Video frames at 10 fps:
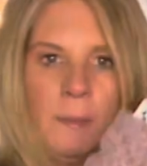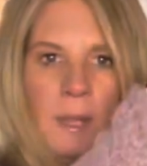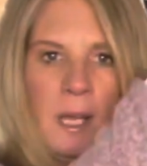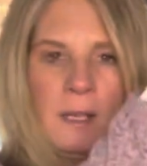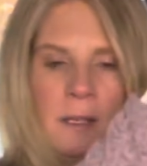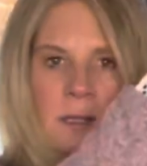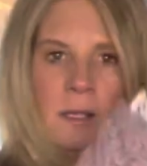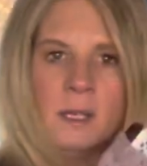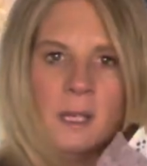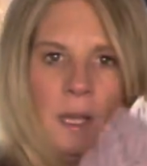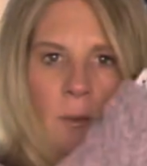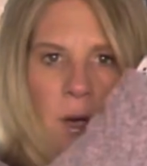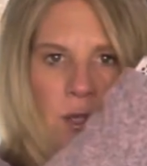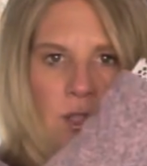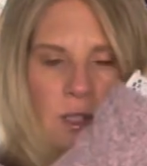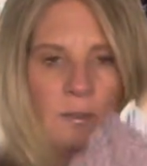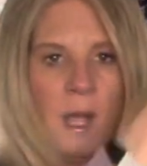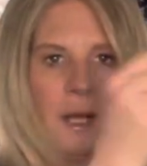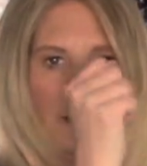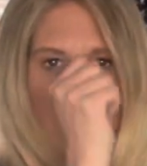thing it works just
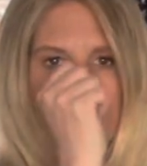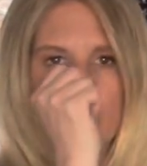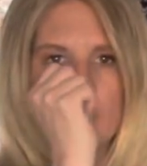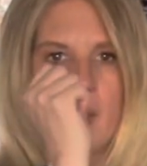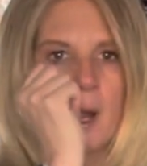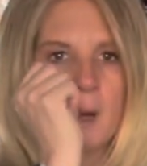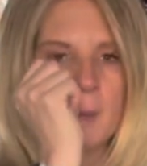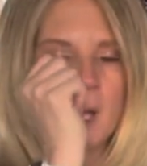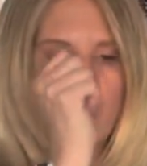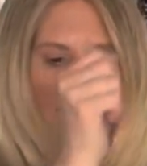fine on the crook of my arm here.